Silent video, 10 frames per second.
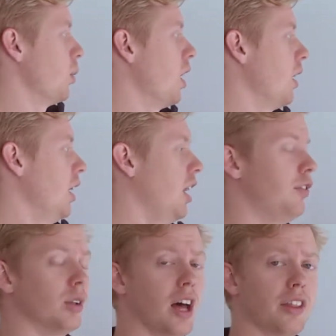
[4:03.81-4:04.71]
where if
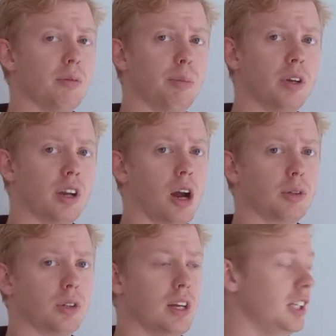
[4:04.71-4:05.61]
you allow them to put in
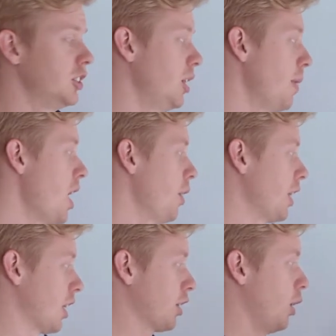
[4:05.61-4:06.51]
arbitrary HTML, they
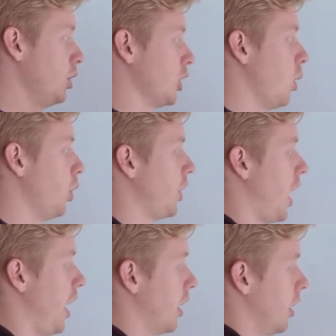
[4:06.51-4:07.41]
can close your old
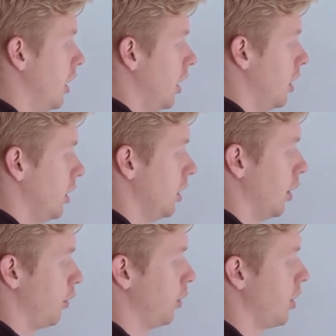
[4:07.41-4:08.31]
tag, you
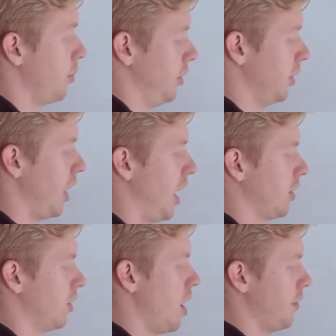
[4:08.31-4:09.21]
know, through some syntax.
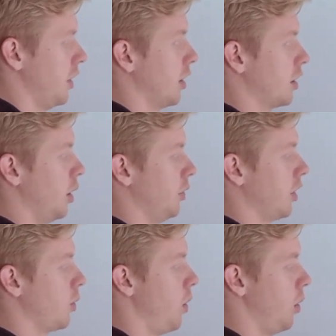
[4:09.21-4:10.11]
It's often a closing
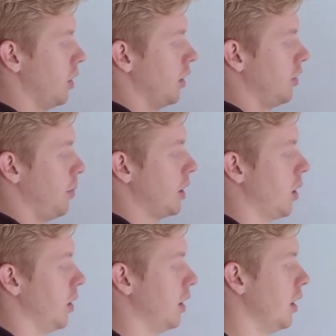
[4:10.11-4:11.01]
quote and a
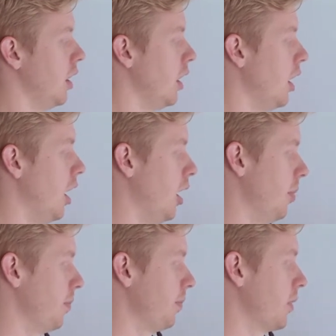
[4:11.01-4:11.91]
semicolon, um,
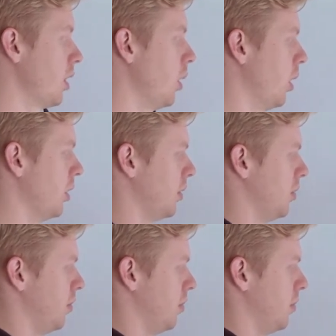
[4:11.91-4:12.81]
or
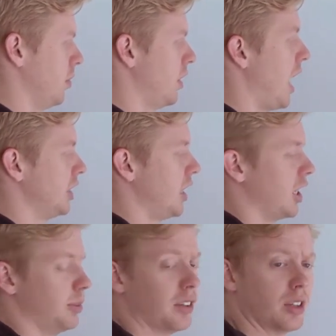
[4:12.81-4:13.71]
dash
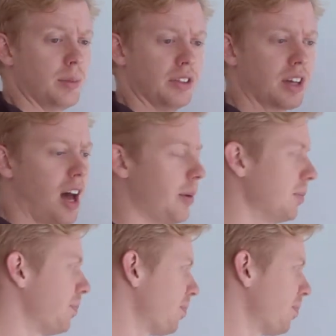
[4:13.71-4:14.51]
dash basically means comment.